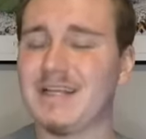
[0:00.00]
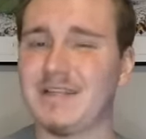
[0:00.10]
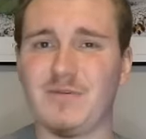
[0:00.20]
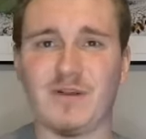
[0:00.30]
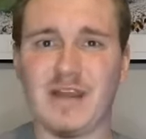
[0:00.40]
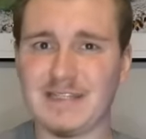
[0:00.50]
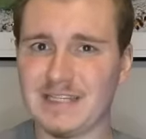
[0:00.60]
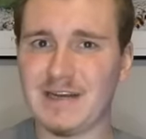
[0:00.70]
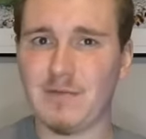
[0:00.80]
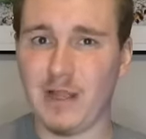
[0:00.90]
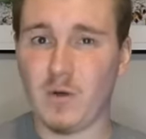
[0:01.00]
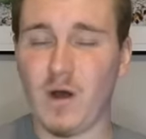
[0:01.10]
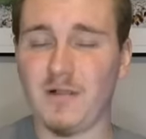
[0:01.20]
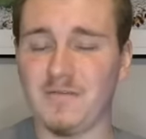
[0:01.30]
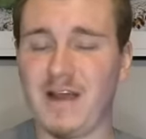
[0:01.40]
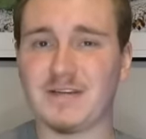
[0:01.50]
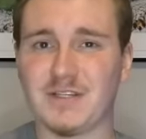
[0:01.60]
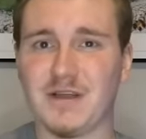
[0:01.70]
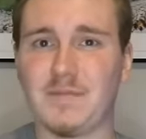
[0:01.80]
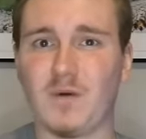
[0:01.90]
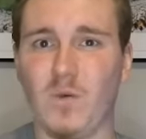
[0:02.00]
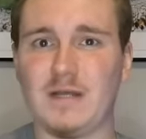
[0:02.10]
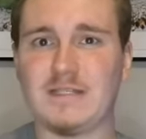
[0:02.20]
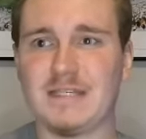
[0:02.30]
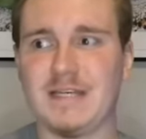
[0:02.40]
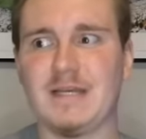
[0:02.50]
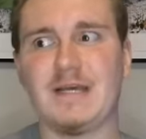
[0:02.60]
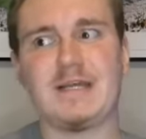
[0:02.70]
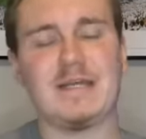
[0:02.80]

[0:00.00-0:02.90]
And then you were an NCAA qualifier as the number one seed.